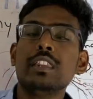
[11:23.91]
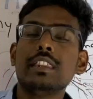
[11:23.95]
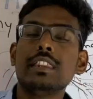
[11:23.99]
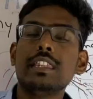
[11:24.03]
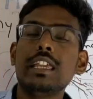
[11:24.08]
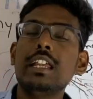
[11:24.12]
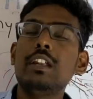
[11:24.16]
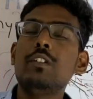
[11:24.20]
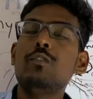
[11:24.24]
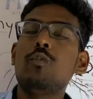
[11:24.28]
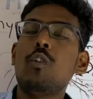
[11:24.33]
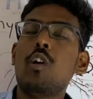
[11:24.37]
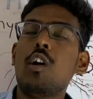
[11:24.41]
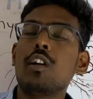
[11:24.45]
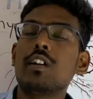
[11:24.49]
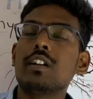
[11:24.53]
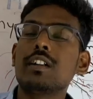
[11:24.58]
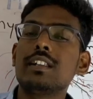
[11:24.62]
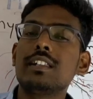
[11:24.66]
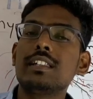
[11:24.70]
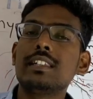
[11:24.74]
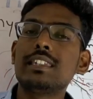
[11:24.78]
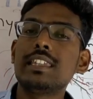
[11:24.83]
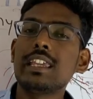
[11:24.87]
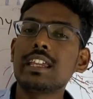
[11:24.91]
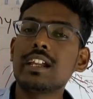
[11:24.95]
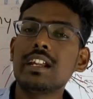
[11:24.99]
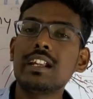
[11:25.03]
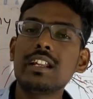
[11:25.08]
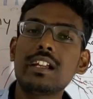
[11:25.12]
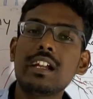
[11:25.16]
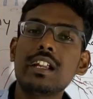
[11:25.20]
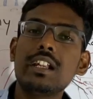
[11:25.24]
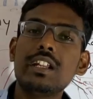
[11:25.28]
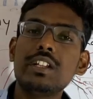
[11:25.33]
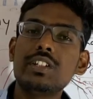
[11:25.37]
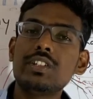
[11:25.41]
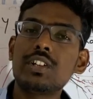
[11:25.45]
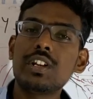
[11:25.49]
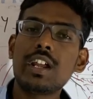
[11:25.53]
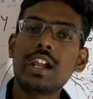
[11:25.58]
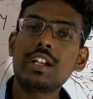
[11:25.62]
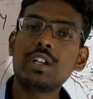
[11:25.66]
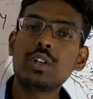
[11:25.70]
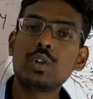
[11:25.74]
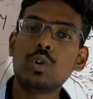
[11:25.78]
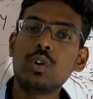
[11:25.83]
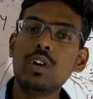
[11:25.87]
Then what? Second condition
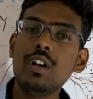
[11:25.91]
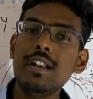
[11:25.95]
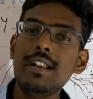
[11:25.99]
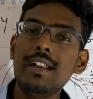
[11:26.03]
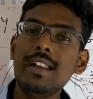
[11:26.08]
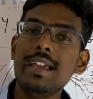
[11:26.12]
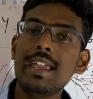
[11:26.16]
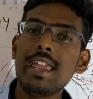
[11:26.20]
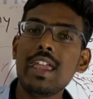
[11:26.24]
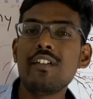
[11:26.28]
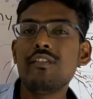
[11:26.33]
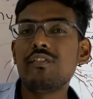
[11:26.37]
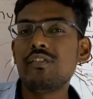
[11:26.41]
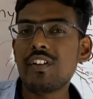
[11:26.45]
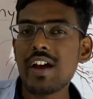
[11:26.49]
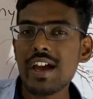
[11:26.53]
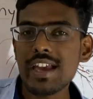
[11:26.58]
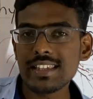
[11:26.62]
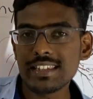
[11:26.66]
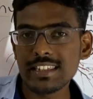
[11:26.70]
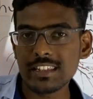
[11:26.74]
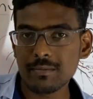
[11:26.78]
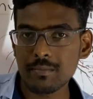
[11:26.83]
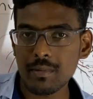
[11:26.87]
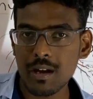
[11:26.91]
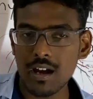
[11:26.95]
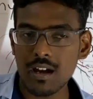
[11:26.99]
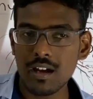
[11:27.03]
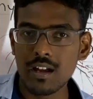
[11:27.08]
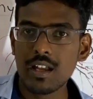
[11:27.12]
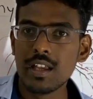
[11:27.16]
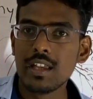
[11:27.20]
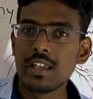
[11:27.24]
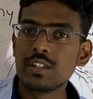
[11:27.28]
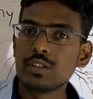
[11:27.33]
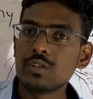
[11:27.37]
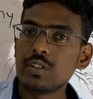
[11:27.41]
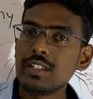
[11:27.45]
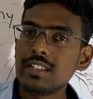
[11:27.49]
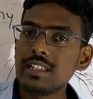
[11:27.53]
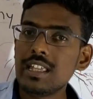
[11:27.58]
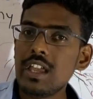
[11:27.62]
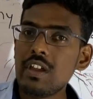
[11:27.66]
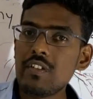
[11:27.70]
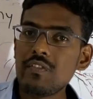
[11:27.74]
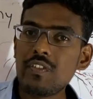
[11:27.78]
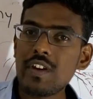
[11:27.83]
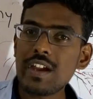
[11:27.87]
I told, emphysema. So in the
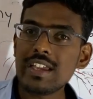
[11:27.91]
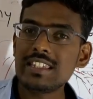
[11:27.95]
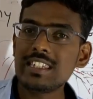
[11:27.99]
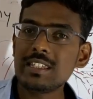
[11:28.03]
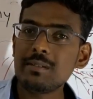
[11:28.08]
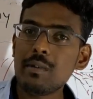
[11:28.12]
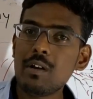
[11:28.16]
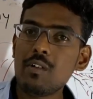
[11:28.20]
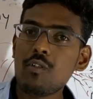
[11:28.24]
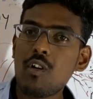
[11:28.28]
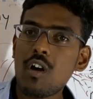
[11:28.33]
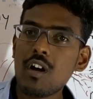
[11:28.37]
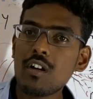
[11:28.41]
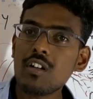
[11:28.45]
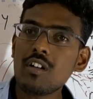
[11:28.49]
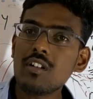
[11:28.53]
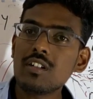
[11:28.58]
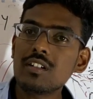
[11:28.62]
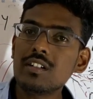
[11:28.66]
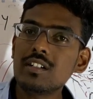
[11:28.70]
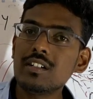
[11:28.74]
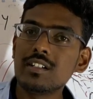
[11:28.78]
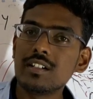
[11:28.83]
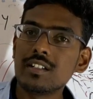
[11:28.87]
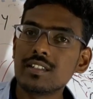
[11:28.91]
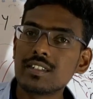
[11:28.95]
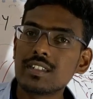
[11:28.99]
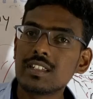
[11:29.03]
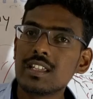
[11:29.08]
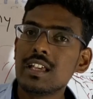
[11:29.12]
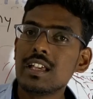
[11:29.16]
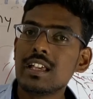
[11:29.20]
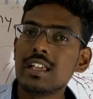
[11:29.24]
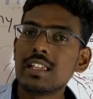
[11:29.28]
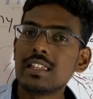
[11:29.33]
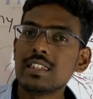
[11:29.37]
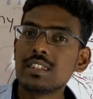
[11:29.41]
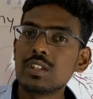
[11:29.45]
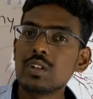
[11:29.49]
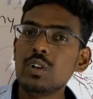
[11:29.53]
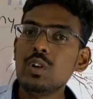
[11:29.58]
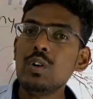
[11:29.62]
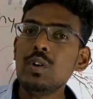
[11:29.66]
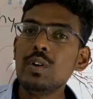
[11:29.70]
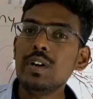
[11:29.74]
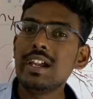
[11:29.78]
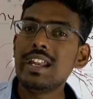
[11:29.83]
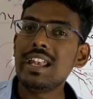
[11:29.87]
emphysema, what occurs?
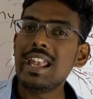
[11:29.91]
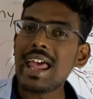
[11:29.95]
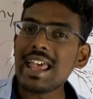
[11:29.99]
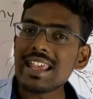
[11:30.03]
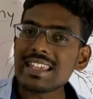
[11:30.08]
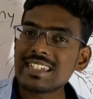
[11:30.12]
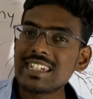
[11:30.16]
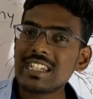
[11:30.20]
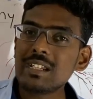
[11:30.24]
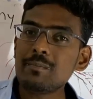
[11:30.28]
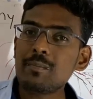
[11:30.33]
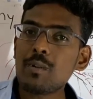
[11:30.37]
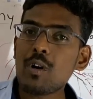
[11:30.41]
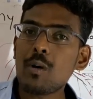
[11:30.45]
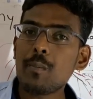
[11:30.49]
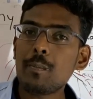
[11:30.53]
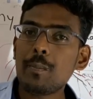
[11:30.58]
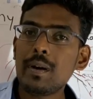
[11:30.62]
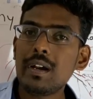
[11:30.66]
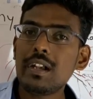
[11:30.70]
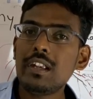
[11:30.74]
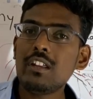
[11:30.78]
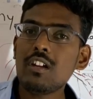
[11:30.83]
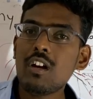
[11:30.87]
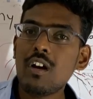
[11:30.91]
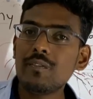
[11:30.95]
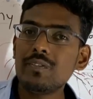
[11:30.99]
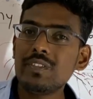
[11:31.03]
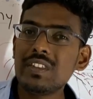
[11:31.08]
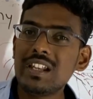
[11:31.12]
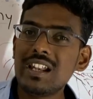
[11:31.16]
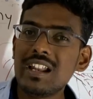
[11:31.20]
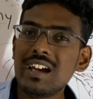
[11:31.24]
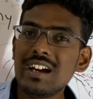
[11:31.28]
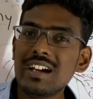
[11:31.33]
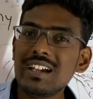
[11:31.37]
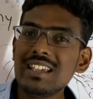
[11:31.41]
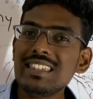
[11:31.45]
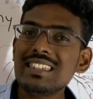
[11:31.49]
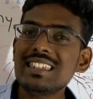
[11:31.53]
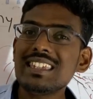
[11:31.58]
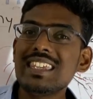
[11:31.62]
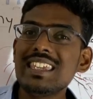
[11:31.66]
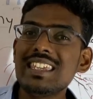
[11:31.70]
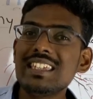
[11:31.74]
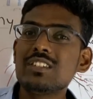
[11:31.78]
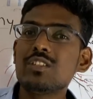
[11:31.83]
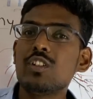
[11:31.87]
So elastic property of the lungs
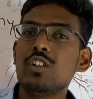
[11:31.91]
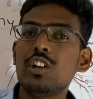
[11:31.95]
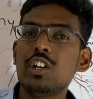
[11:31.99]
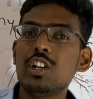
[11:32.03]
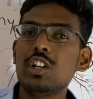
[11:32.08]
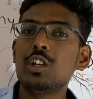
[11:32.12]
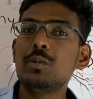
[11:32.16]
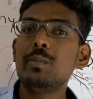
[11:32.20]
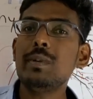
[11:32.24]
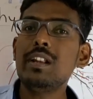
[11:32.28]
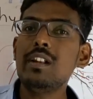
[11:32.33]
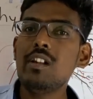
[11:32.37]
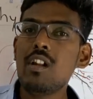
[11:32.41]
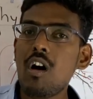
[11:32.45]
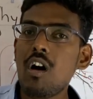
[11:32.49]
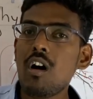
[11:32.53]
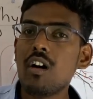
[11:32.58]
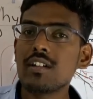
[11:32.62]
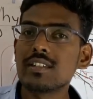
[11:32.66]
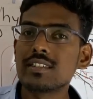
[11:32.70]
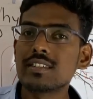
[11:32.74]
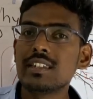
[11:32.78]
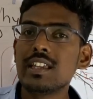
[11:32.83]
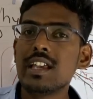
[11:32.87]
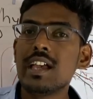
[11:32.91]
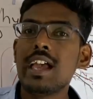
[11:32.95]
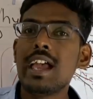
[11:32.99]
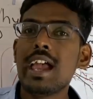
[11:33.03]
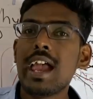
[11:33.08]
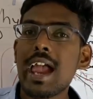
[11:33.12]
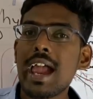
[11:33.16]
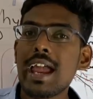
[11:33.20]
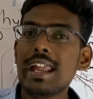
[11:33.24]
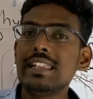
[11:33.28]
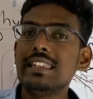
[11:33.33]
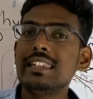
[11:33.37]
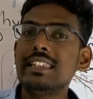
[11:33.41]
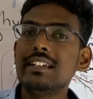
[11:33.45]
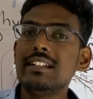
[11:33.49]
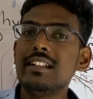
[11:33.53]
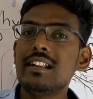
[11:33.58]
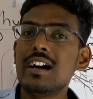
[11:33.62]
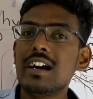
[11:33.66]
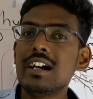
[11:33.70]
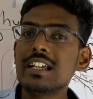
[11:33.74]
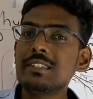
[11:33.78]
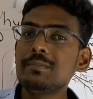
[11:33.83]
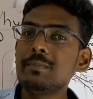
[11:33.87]
is going to be lost and the
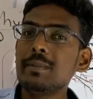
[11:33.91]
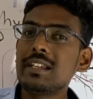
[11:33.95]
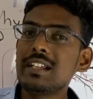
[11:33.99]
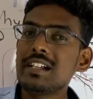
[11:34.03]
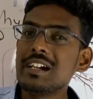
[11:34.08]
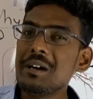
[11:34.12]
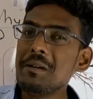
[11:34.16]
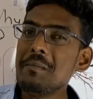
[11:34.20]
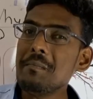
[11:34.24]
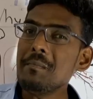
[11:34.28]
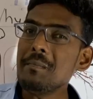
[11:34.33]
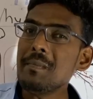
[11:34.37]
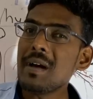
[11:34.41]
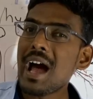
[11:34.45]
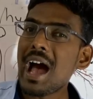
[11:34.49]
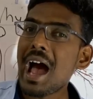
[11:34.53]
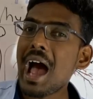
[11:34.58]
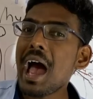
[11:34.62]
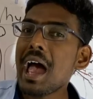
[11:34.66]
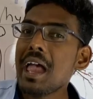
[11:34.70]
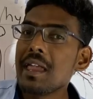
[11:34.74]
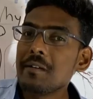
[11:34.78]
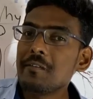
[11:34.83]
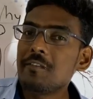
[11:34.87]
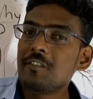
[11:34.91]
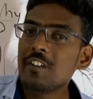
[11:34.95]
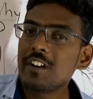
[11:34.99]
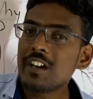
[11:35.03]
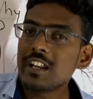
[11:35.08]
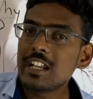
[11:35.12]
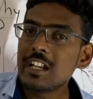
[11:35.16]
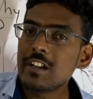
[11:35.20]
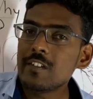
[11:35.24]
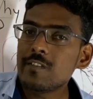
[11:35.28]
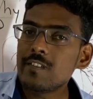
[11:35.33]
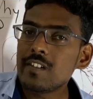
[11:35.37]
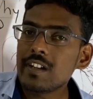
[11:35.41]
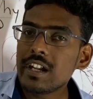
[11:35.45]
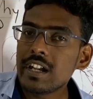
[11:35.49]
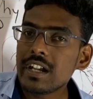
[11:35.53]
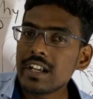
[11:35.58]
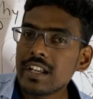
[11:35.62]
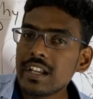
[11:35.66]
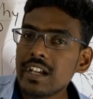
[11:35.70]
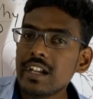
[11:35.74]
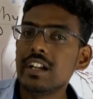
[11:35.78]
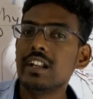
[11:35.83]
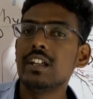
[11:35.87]
lungs become
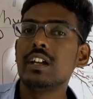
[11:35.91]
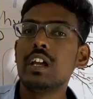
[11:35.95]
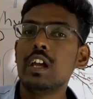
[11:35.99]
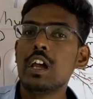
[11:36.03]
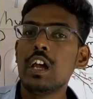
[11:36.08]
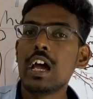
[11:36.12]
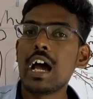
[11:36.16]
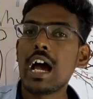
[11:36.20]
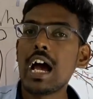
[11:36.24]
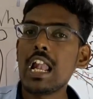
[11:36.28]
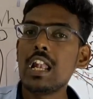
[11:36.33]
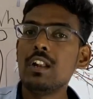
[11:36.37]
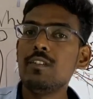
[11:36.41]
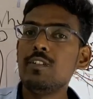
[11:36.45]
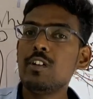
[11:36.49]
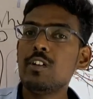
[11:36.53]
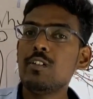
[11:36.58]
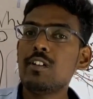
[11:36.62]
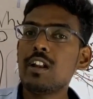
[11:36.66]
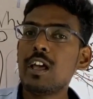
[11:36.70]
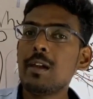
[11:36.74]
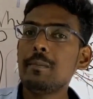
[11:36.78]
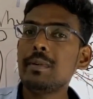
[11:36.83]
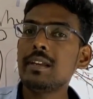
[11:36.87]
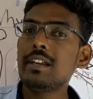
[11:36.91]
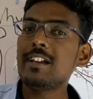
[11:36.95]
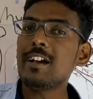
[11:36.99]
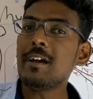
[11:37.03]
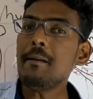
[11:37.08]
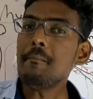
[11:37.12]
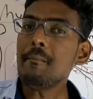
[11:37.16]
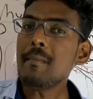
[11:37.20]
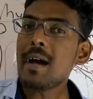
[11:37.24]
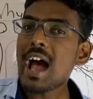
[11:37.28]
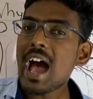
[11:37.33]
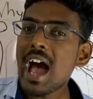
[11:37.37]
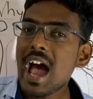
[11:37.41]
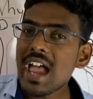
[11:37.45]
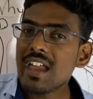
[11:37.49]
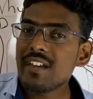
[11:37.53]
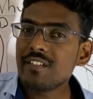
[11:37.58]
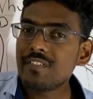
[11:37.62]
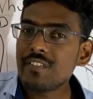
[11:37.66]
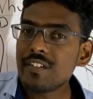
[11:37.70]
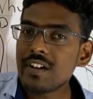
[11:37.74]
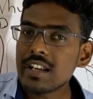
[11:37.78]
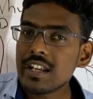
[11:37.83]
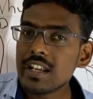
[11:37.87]
hyperinflated. Alveoli become
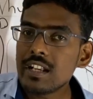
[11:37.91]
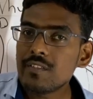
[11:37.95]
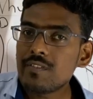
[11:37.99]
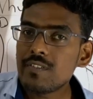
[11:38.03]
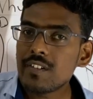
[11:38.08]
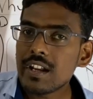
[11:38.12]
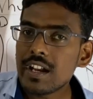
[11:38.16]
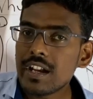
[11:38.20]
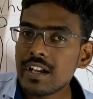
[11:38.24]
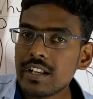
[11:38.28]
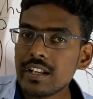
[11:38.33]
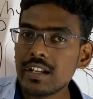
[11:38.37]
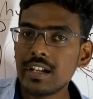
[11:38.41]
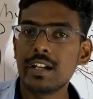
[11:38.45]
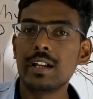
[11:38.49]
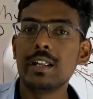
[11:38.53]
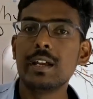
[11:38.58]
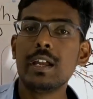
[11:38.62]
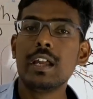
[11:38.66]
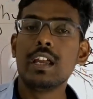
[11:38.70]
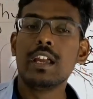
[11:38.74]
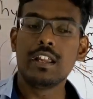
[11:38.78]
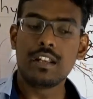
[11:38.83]
hyperinflated.